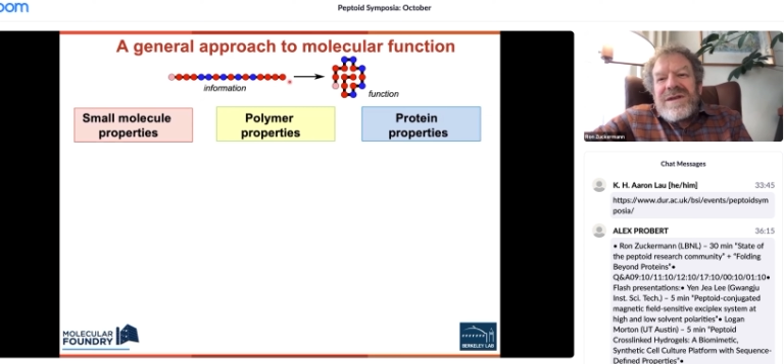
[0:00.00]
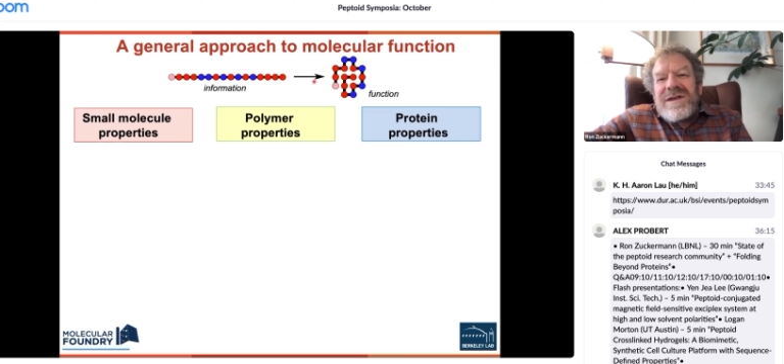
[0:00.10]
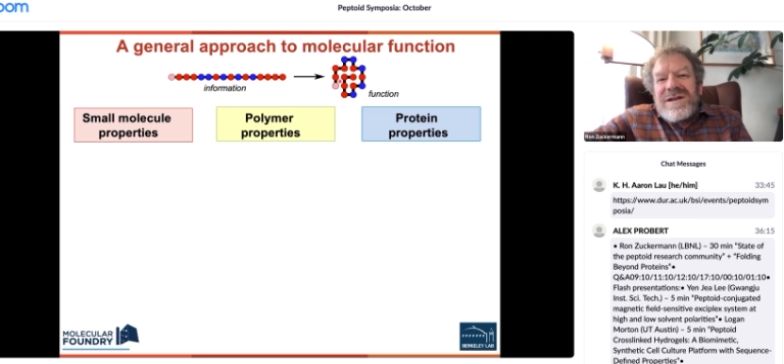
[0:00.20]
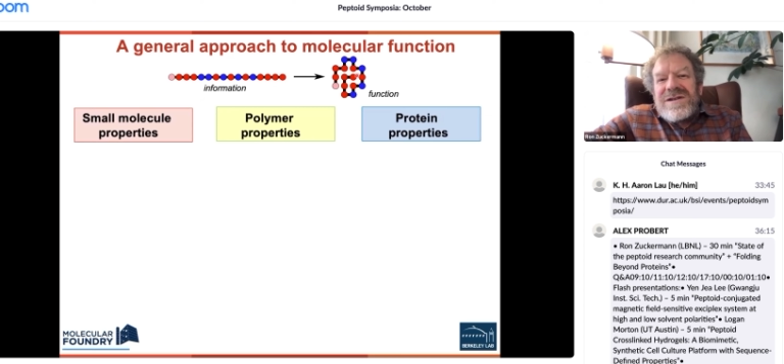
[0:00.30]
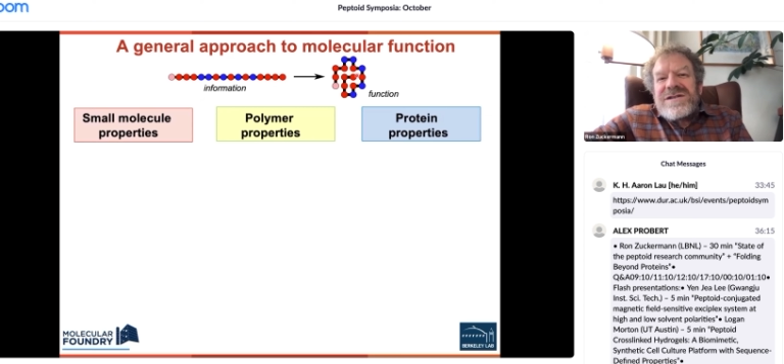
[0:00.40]

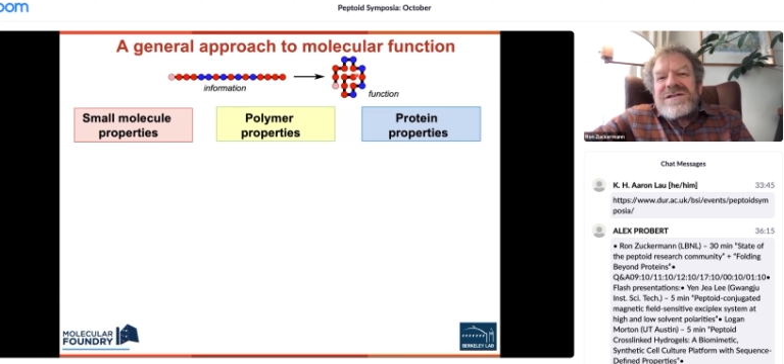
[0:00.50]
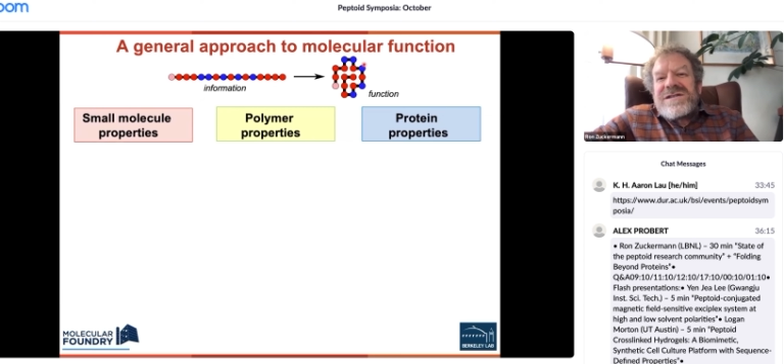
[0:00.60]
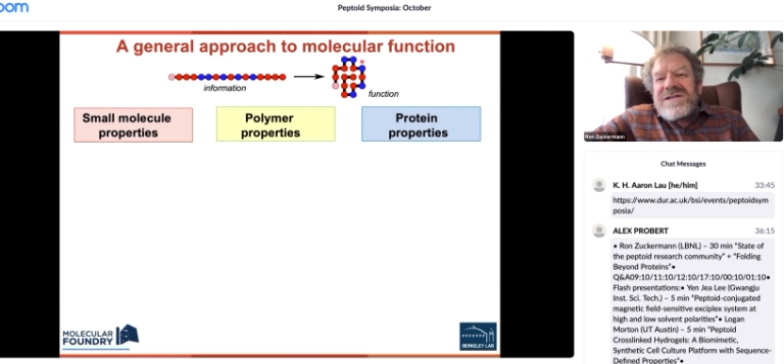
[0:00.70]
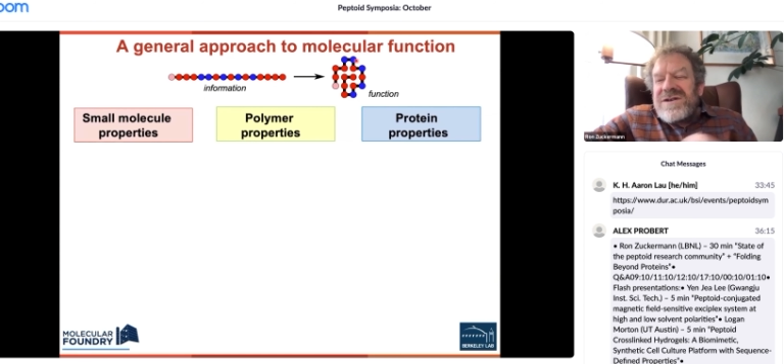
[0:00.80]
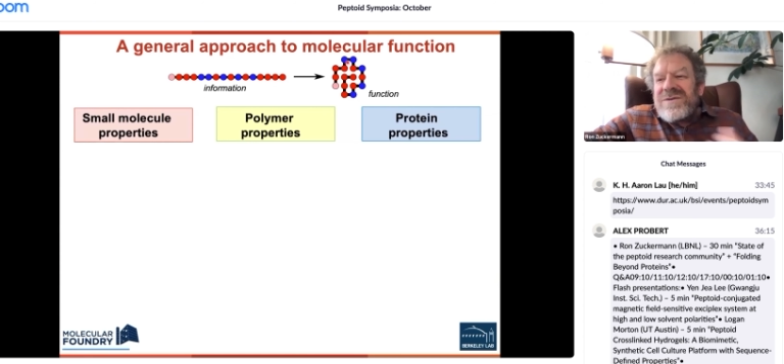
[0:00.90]
into
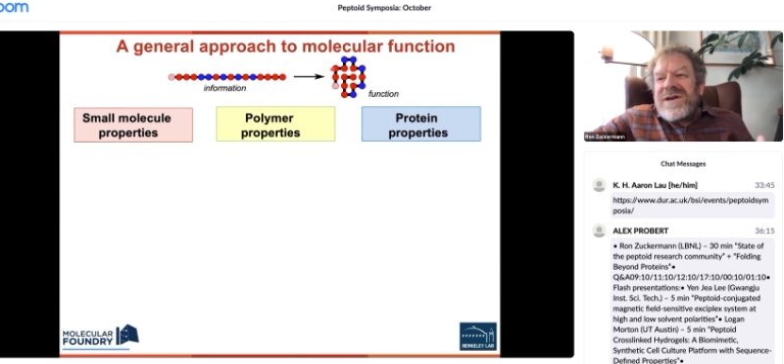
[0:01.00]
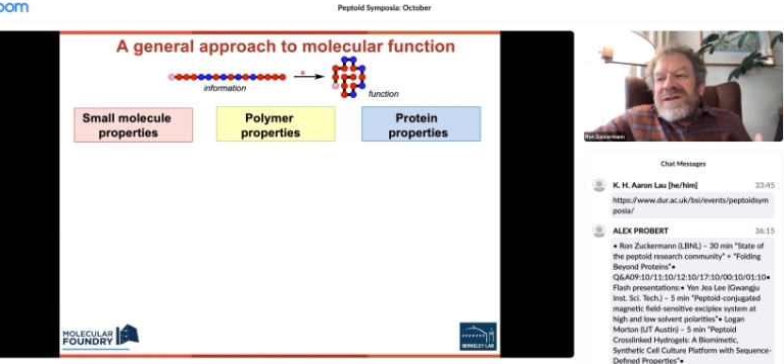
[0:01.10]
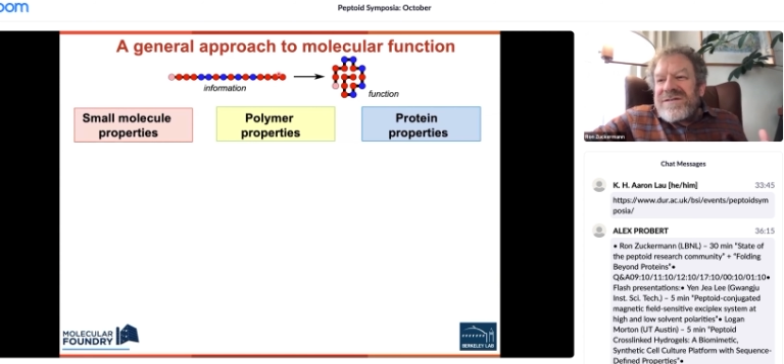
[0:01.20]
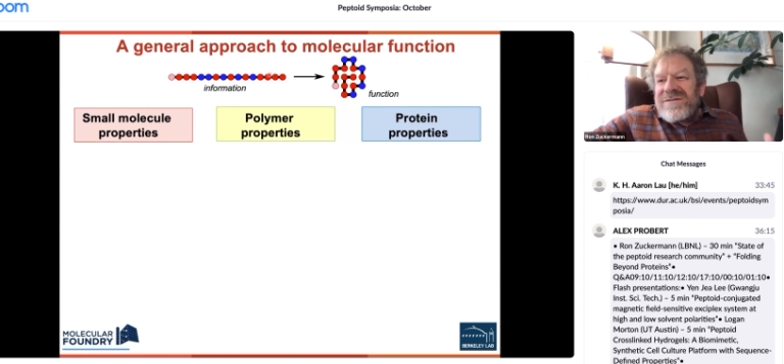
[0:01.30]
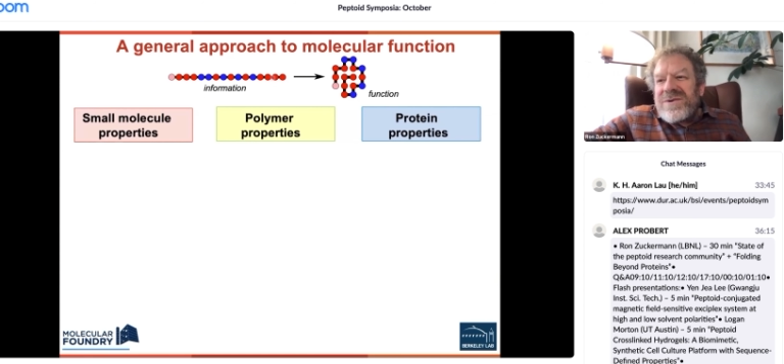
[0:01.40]

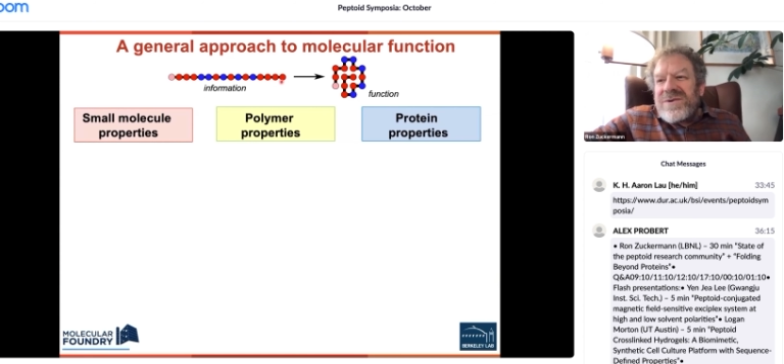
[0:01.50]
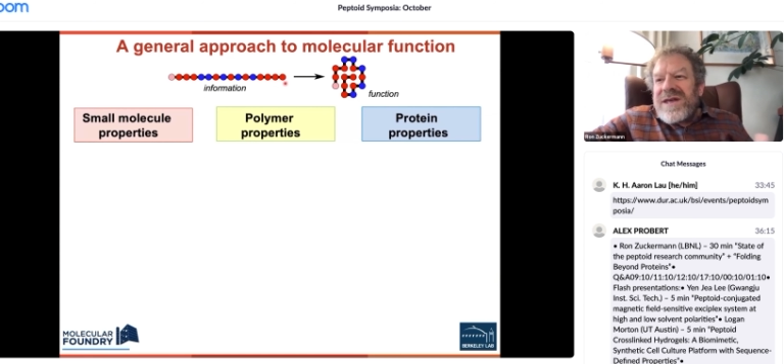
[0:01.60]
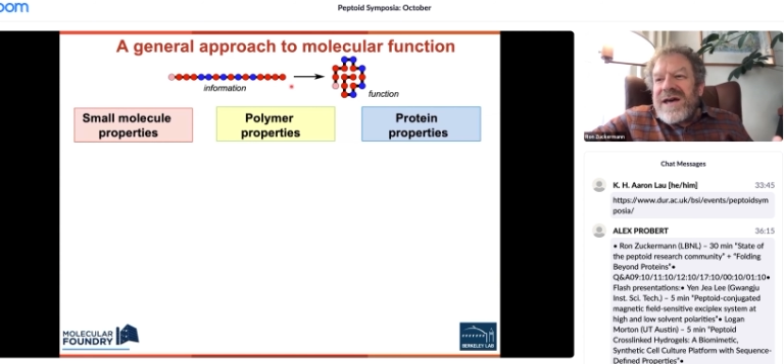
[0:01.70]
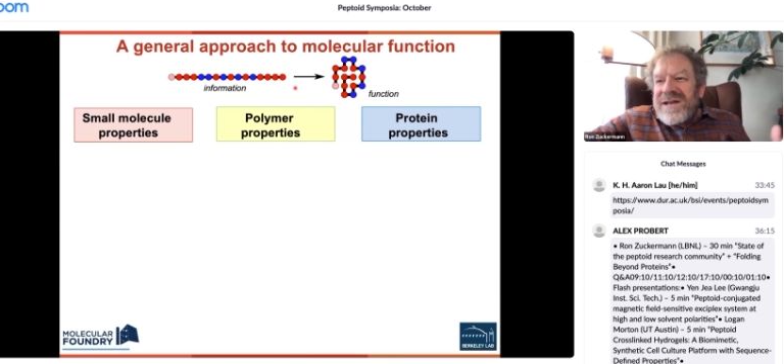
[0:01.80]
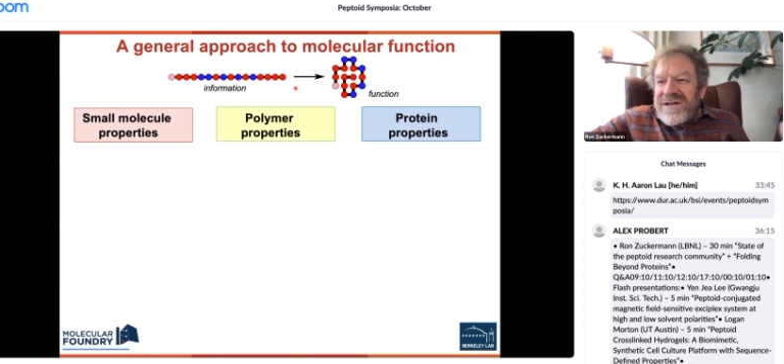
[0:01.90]
sequence where that